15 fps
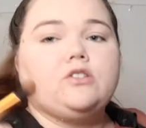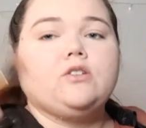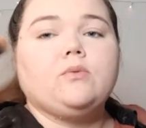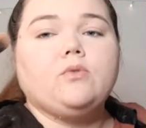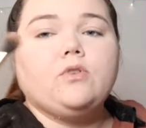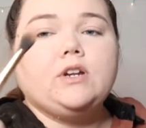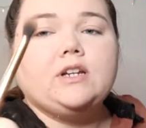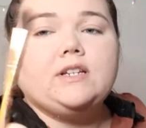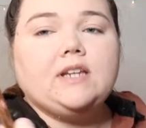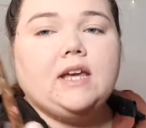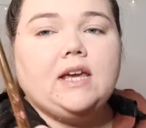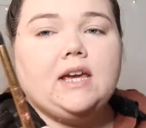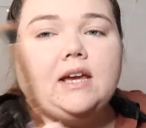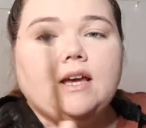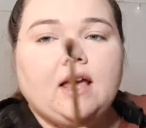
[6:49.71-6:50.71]
So I'm going to
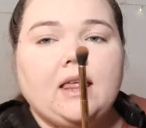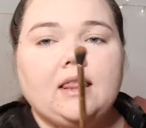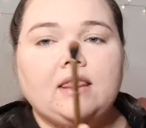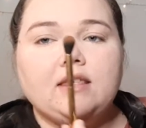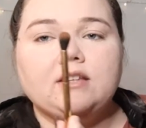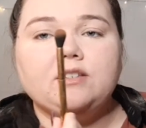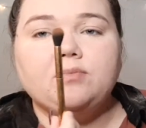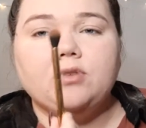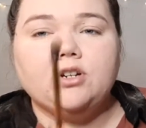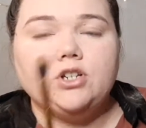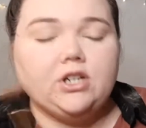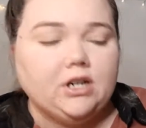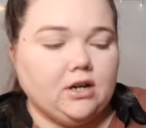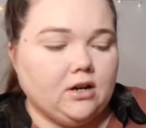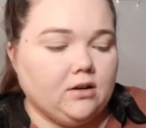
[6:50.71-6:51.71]
take this
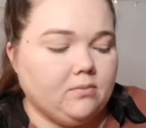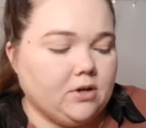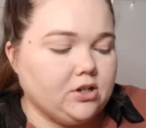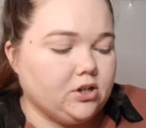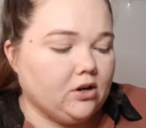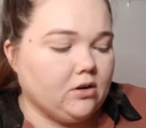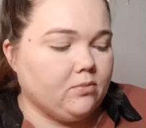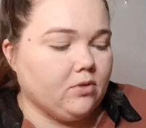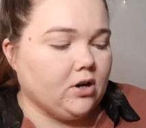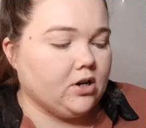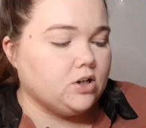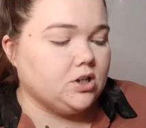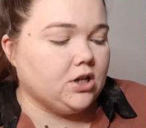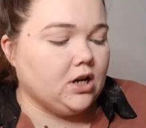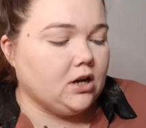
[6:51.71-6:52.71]
brush here, my Tarte
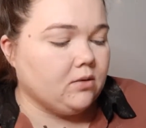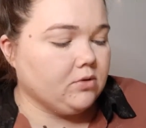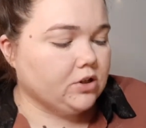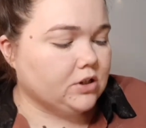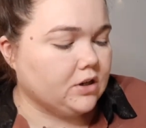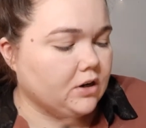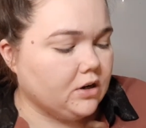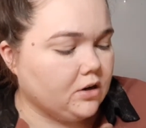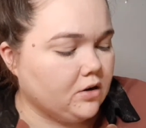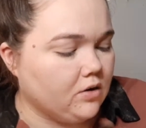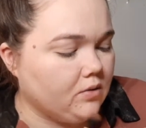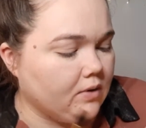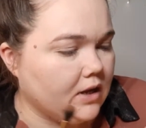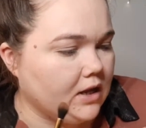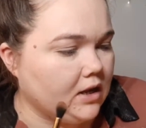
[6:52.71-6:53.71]
brush, and I'm just going to
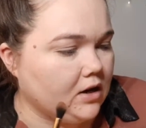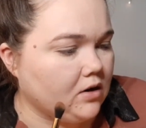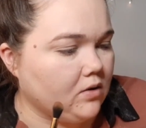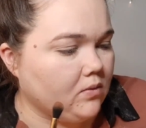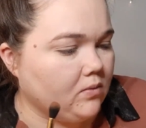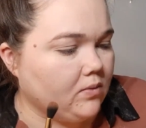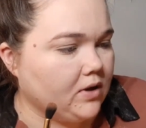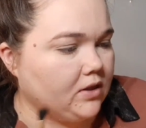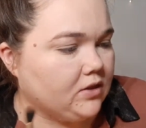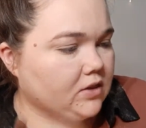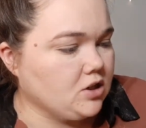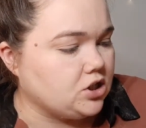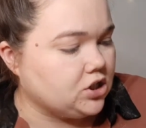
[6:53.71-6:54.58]
go in with the